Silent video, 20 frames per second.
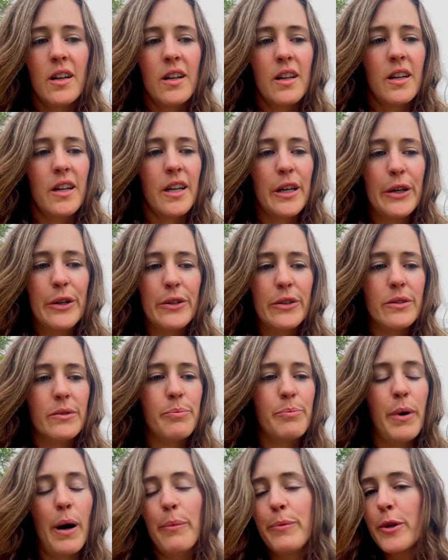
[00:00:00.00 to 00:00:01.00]
he'll
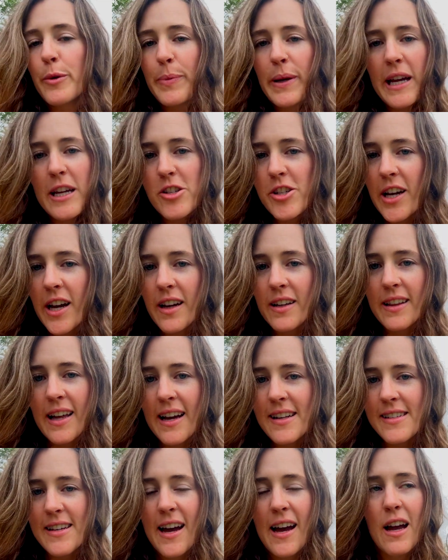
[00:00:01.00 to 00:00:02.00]
bump your paycheck
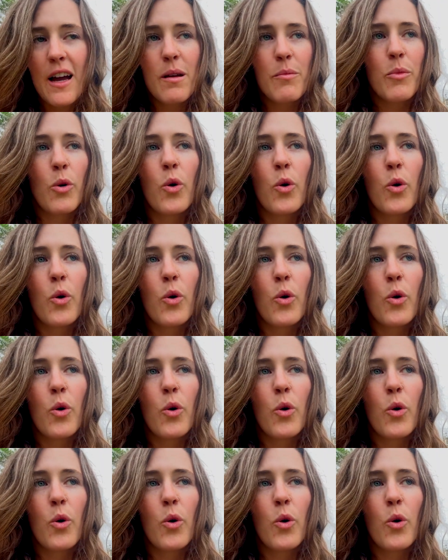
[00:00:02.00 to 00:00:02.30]
that time.